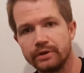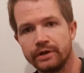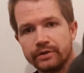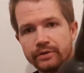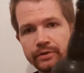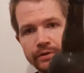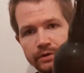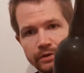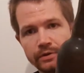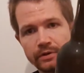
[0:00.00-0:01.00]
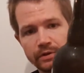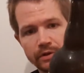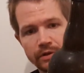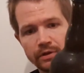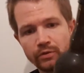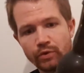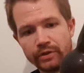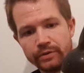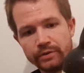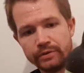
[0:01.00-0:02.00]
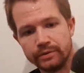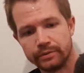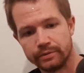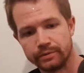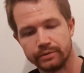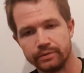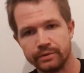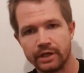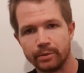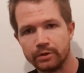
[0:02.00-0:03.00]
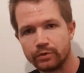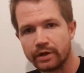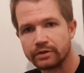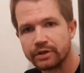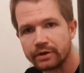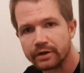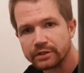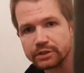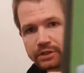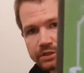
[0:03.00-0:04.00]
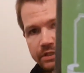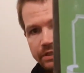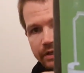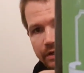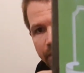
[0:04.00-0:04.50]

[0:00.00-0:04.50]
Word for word: and one label right here, as you can see,